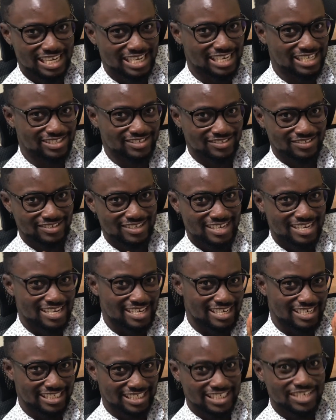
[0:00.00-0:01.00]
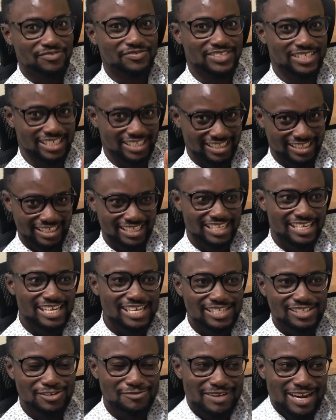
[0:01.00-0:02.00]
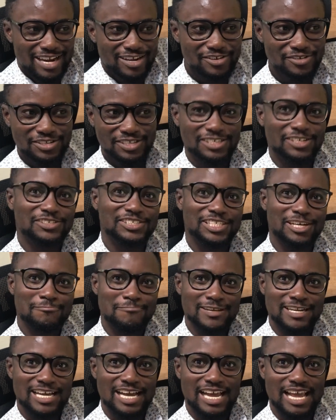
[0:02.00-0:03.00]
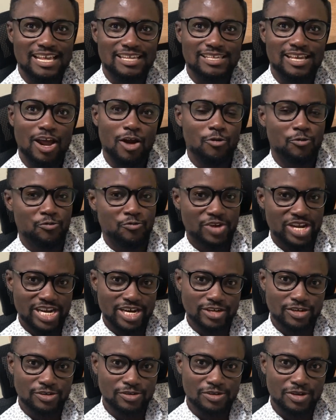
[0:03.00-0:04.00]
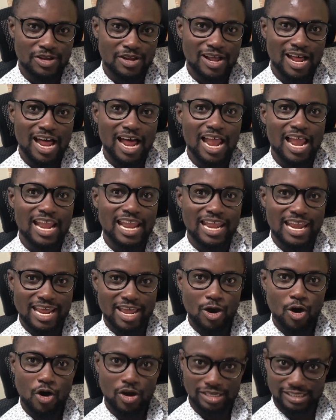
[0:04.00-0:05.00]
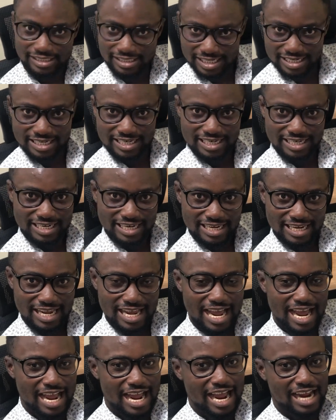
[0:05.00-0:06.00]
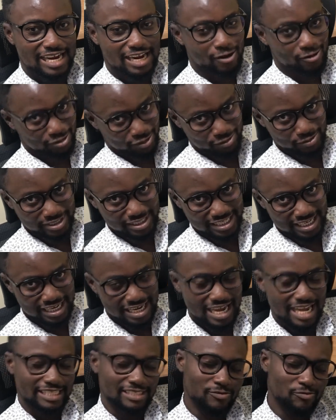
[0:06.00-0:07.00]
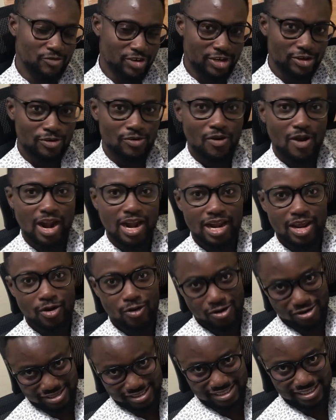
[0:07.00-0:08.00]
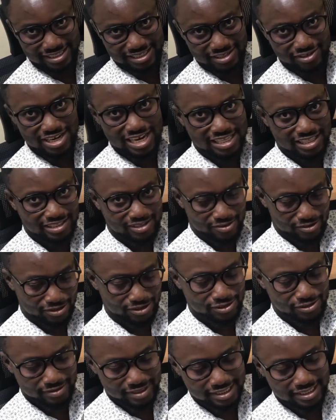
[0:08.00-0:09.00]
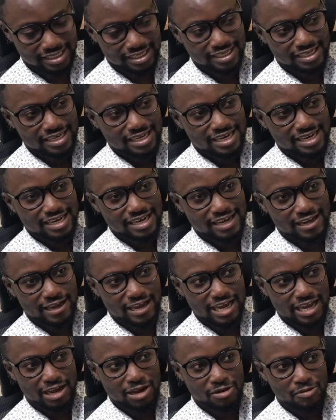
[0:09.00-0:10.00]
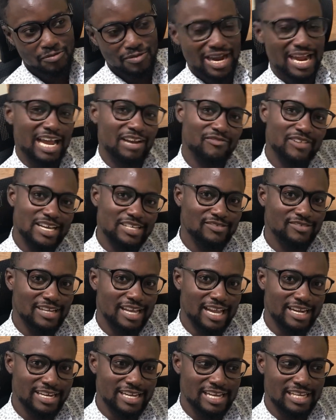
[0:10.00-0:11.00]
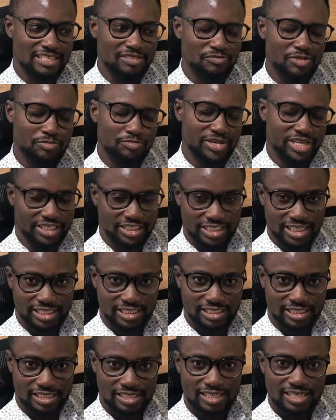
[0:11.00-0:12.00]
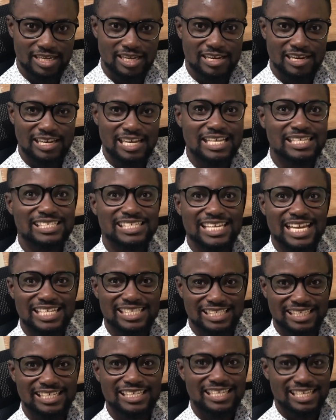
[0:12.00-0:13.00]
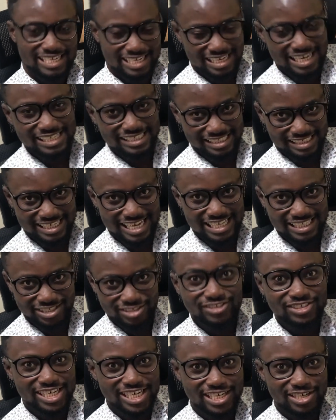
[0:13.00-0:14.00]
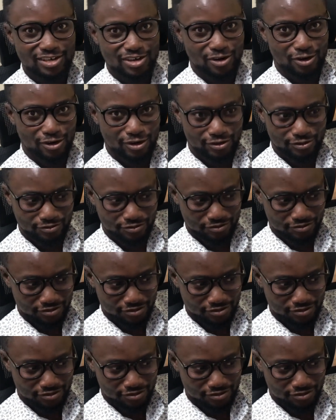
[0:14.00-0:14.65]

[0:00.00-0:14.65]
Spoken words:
I've decided to shift it. So my new social media is Leroy Hawkson on Twitter, at Leroy Hawkson on Twitter. My advice to Ghanaians: be patient. Let's get rid of.